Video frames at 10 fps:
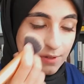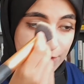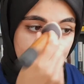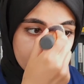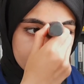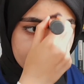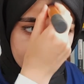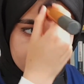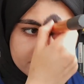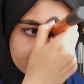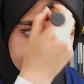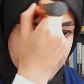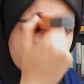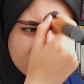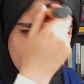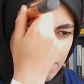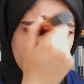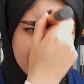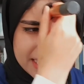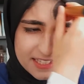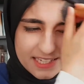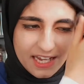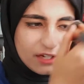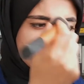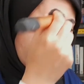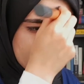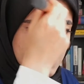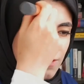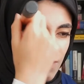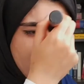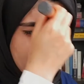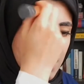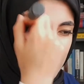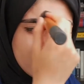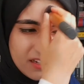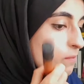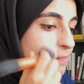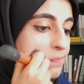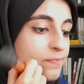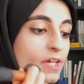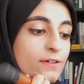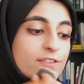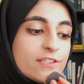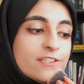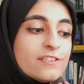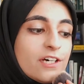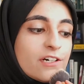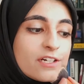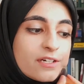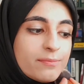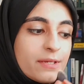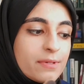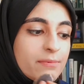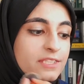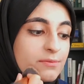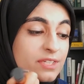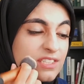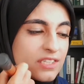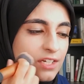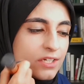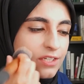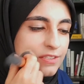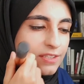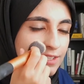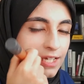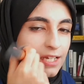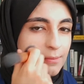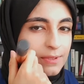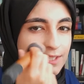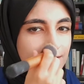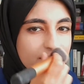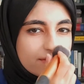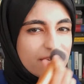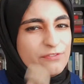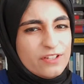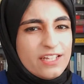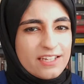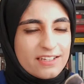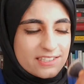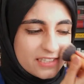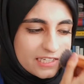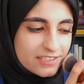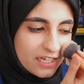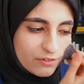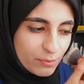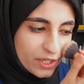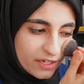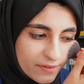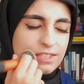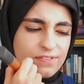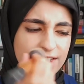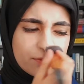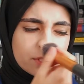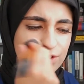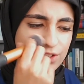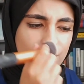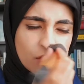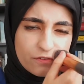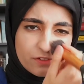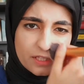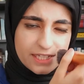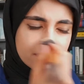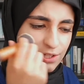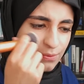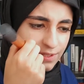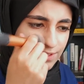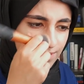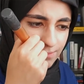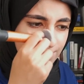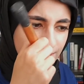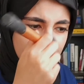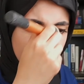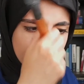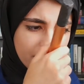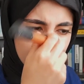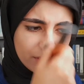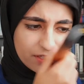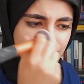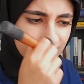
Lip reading: My philosophy is, it all blends out. It's fine. I was gonna talk maybe about something serious today, but then I feel like it's nice to have a break. It's fine, we're just gonna go over it later with some powder.